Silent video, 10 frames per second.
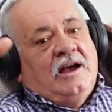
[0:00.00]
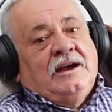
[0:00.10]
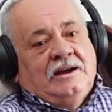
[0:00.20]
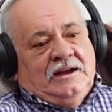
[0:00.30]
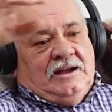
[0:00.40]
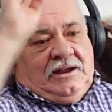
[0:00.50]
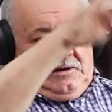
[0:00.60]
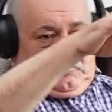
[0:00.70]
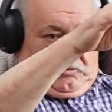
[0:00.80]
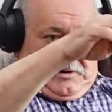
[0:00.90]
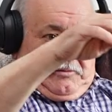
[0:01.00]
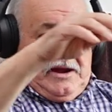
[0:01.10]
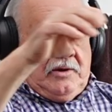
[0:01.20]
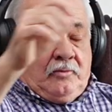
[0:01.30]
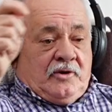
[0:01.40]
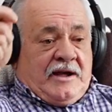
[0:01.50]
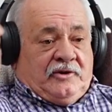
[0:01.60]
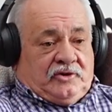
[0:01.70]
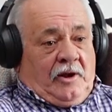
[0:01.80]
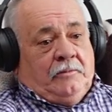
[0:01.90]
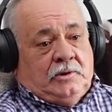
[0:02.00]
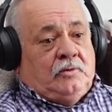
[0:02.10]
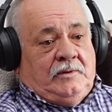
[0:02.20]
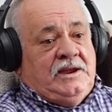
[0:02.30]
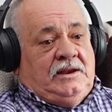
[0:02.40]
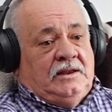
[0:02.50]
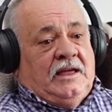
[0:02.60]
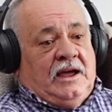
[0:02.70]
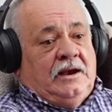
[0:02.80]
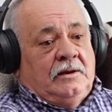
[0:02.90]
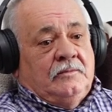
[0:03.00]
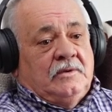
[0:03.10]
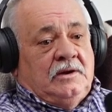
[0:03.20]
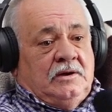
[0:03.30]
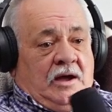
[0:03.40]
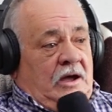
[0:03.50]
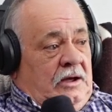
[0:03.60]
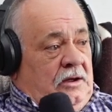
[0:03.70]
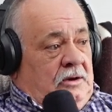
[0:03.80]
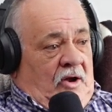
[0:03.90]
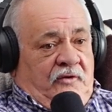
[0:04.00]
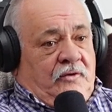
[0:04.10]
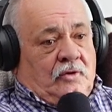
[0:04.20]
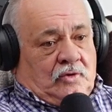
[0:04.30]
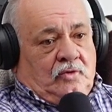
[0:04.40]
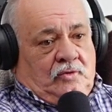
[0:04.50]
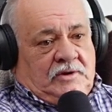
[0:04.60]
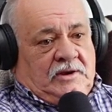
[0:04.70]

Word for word: and we went to work, had something to eat and that. Yeah. And I feel good.